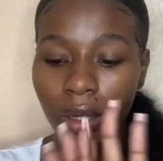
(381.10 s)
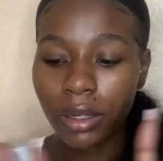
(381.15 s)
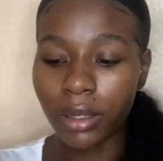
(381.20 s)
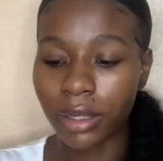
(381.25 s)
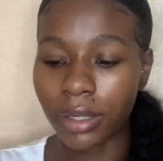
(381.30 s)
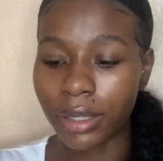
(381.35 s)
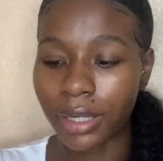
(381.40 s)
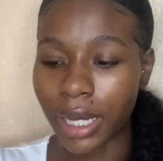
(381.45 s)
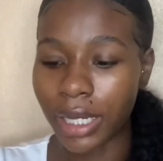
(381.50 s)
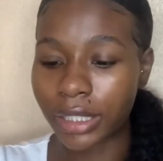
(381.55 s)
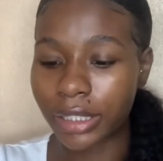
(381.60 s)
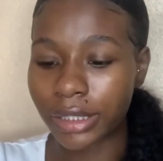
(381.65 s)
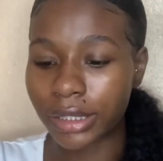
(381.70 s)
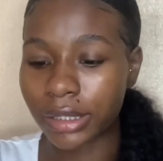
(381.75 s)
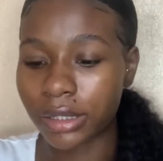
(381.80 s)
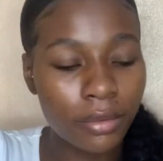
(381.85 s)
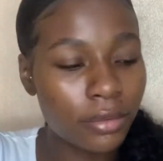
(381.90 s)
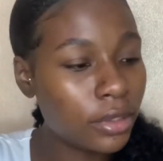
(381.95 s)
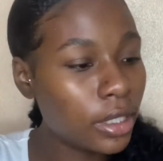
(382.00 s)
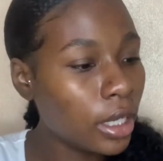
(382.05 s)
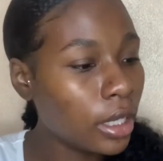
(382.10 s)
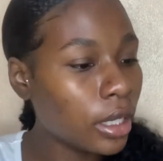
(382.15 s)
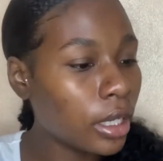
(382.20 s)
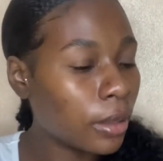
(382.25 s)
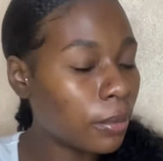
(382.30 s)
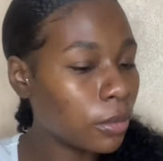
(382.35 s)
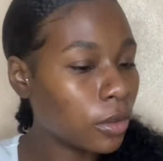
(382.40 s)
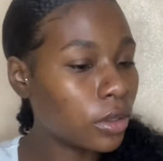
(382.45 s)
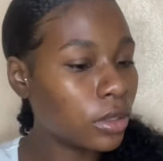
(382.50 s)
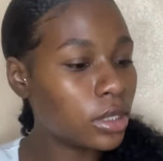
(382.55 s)
Nice. Then
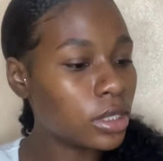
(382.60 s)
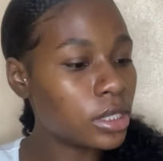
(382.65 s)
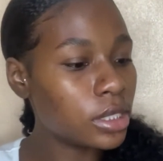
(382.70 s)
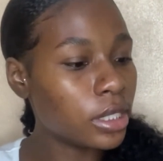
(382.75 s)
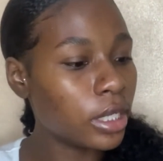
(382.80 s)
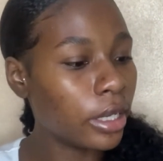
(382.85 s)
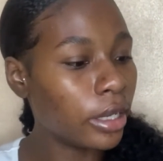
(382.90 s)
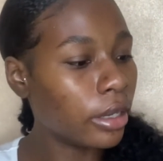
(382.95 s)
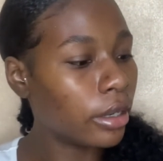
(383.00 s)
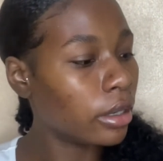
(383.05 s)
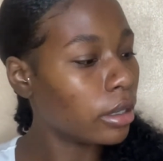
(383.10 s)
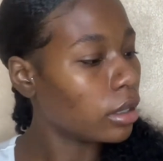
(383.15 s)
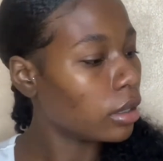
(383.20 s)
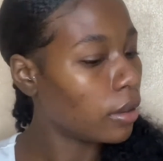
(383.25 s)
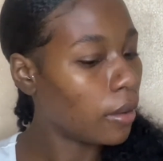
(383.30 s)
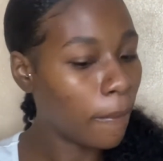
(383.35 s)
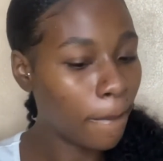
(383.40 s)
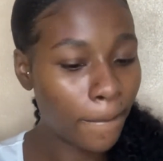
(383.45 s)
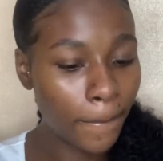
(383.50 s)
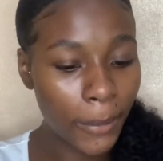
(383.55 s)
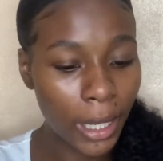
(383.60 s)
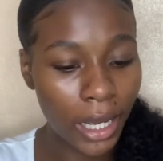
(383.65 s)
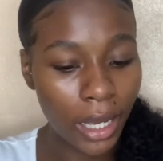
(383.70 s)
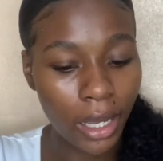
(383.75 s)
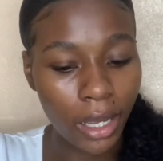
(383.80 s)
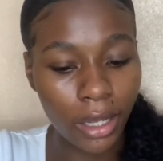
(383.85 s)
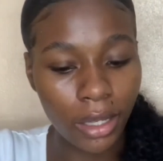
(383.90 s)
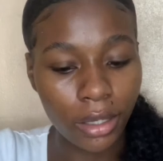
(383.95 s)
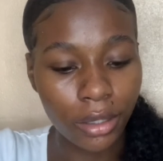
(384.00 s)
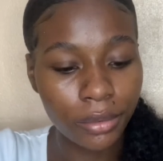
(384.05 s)
I'm gonna take
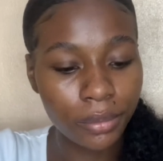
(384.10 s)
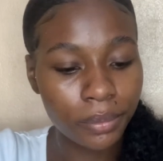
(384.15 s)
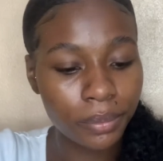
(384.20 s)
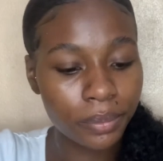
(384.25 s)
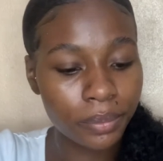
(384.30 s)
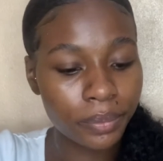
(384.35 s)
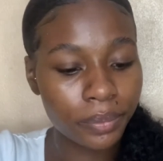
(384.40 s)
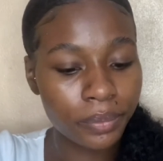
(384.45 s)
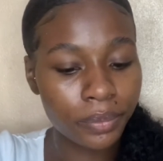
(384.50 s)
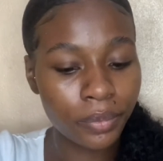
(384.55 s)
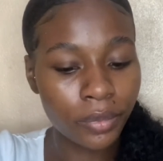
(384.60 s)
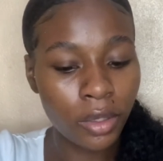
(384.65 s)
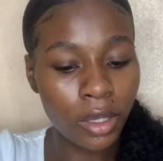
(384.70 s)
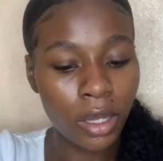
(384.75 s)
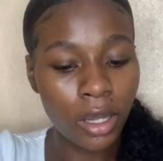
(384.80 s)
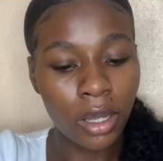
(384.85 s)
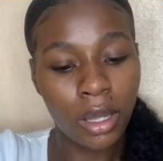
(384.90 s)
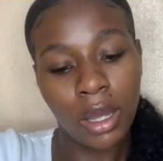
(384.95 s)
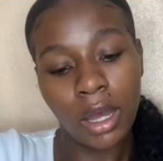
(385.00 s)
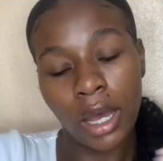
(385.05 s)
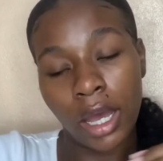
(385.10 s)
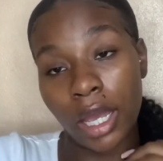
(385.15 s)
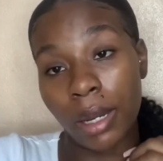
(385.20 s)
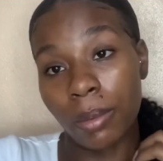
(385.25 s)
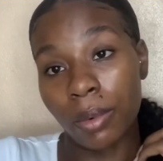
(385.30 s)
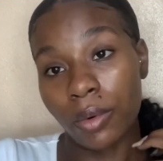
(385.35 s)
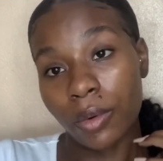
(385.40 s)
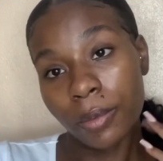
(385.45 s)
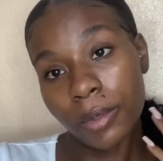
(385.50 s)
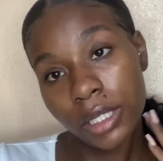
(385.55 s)
my
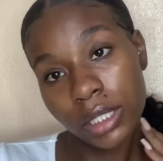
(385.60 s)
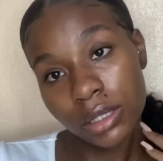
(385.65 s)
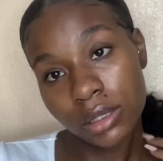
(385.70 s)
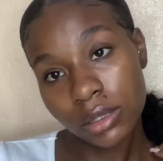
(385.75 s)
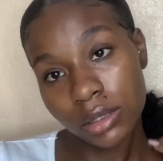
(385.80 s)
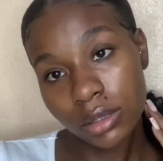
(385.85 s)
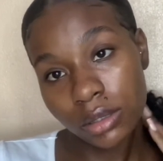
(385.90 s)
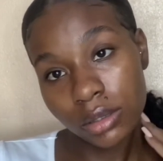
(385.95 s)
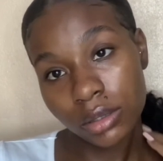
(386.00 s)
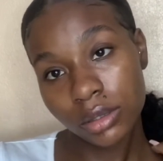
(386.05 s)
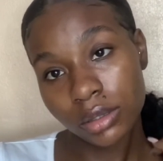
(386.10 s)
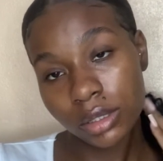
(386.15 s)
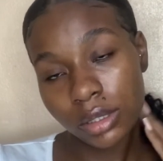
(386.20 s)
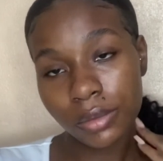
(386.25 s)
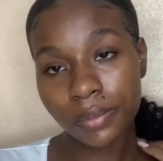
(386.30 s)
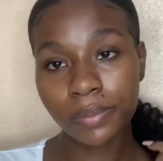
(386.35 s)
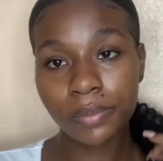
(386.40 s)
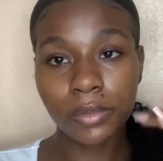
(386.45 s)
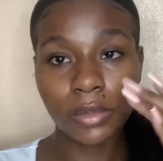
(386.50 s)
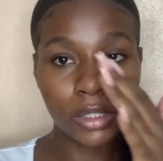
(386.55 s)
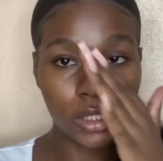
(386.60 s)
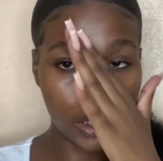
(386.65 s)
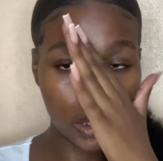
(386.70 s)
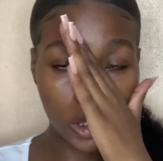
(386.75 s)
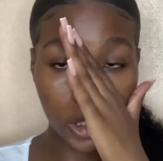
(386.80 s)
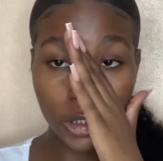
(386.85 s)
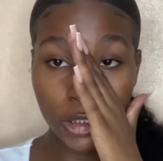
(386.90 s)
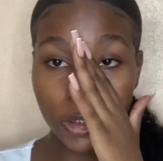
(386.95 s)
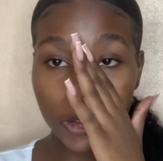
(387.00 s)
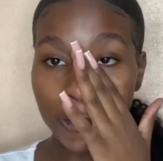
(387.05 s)
eyebrow pencils. These
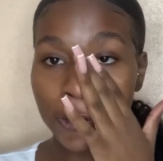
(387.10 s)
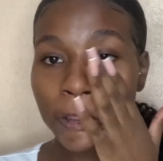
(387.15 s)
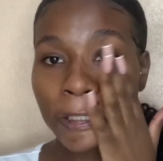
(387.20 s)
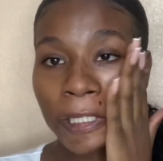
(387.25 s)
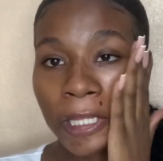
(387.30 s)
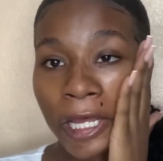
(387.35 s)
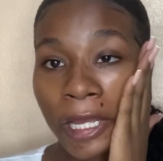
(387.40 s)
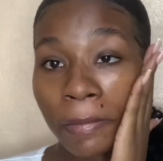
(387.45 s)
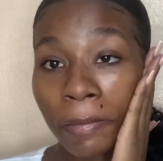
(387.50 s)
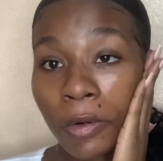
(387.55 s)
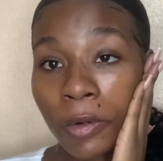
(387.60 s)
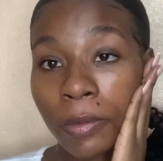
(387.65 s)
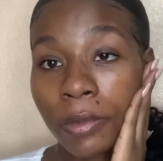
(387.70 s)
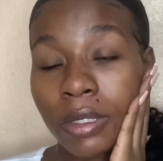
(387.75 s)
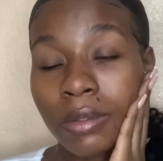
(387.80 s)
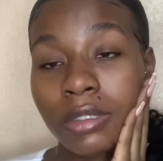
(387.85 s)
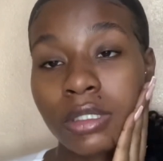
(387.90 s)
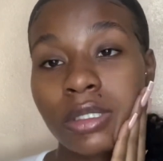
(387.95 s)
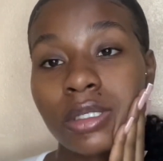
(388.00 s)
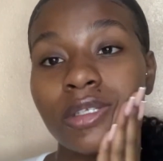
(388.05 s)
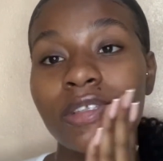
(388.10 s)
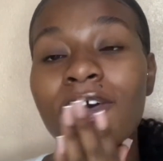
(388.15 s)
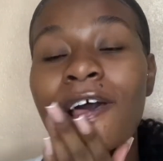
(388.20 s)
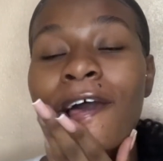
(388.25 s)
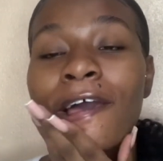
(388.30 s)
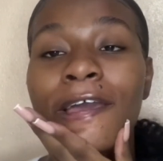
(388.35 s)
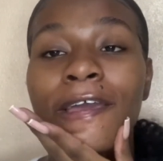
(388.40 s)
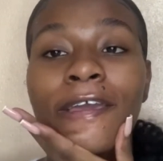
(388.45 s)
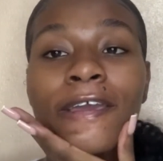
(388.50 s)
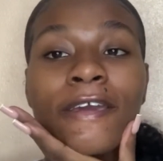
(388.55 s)
are just regular eyebrow pencils
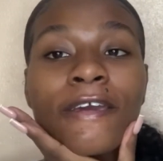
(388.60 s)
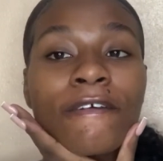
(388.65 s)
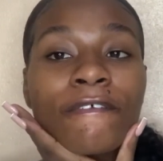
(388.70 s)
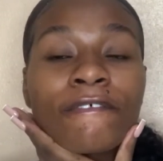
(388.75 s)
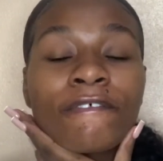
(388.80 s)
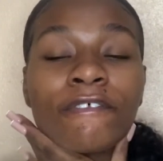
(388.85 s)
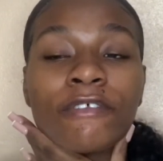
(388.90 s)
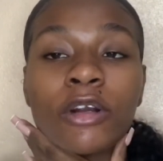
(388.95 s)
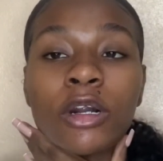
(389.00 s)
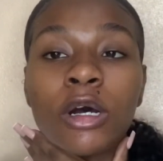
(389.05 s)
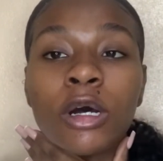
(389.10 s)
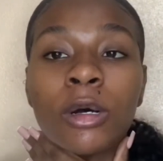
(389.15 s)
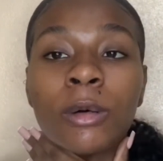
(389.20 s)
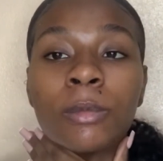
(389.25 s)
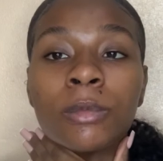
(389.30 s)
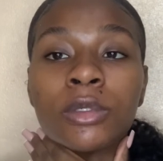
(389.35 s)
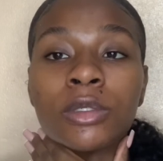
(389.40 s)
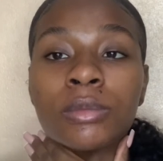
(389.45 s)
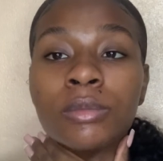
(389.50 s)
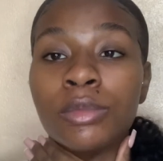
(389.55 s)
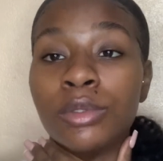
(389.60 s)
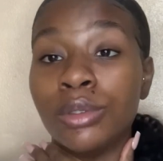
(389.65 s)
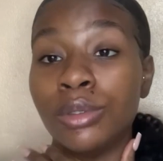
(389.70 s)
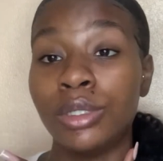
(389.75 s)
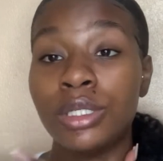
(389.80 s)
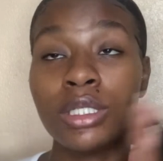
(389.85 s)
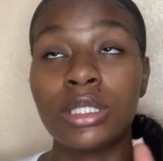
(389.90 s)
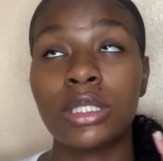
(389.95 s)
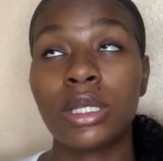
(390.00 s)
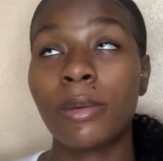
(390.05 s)
I get from the
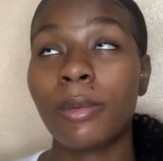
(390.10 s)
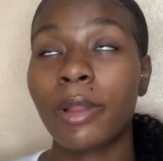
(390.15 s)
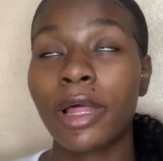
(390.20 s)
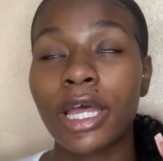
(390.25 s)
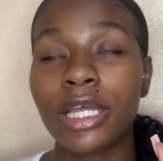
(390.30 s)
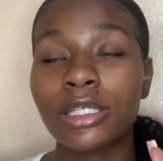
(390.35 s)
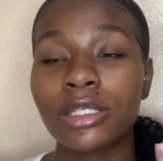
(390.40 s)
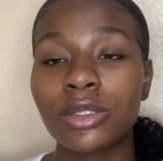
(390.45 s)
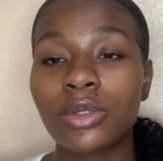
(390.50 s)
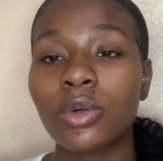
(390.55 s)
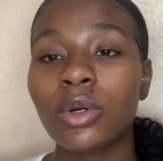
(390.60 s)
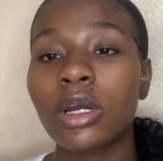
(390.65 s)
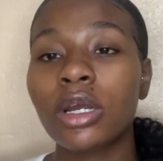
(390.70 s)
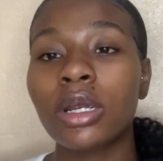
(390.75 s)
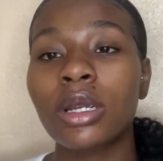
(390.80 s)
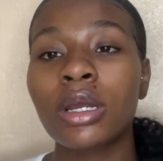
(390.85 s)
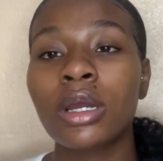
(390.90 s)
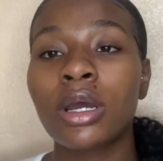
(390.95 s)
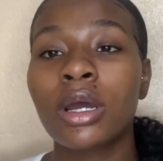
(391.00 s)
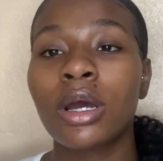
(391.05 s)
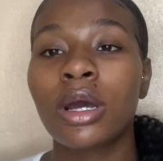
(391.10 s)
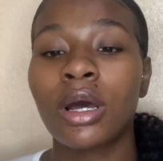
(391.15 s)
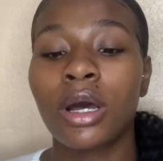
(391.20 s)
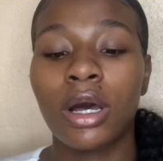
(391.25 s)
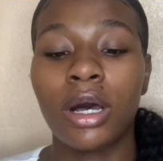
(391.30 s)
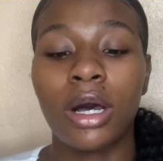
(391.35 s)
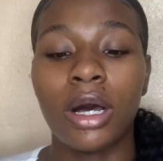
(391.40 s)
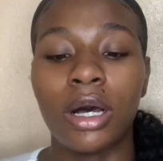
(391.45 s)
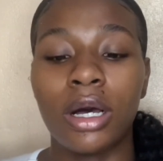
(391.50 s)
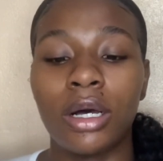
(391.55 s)
beauty supply store
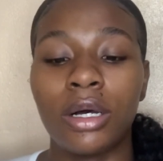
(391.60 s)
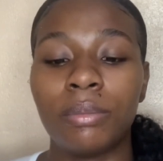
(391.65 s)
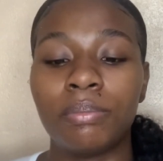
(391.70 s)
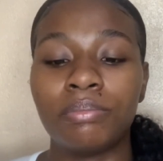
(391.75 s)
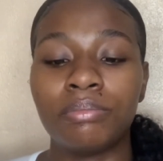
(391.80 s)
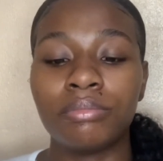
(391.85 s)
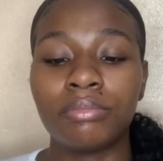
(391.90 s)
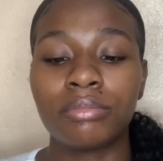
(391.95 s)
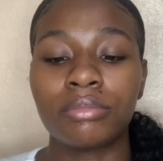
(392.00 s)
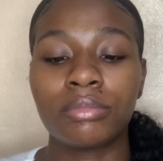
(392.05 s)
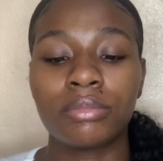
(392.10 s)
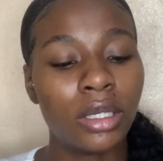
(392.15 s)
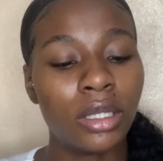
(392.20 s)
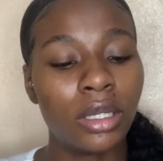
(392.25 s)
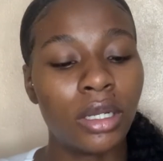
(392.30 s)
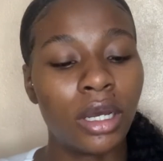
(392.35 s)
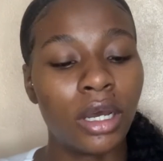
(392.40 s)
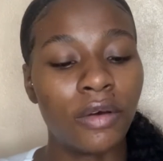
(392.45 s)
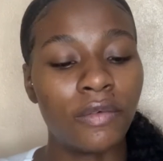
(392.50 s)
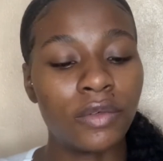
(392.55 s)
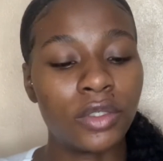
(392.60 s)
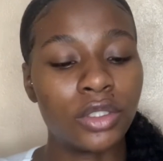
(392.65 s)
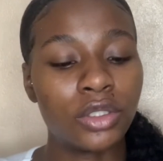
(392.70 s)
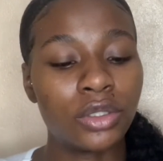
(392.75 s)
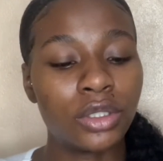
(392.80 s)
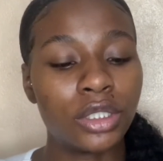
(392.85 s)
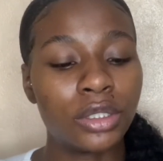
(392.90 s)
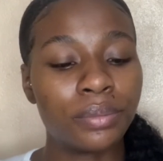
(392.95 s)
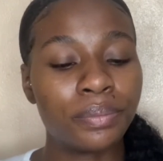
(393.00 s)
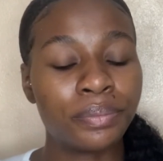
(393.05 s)
in Halfway
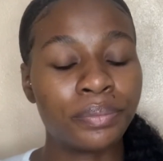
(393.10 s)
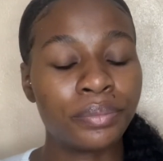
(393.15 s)
Tree.